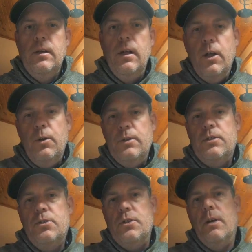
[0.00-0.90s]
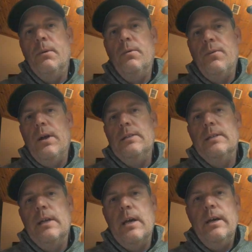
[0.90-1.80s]
Hello, this is Jeremy with
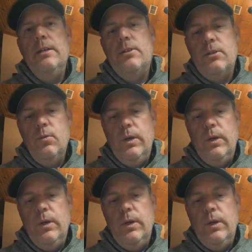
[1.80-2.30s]
Flies and Guides.